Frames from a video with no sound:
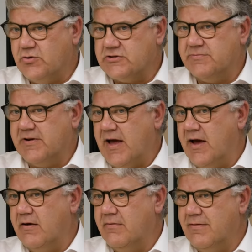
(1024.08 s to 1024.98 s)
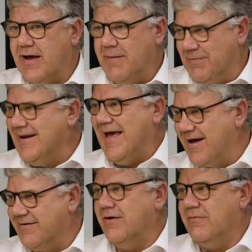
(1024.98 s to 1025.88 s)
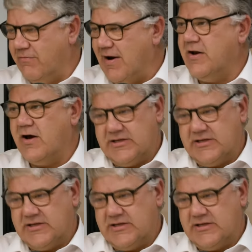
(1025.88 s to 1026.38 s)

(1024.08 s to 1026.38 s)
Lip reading: cause them to go up and down. You know, with rate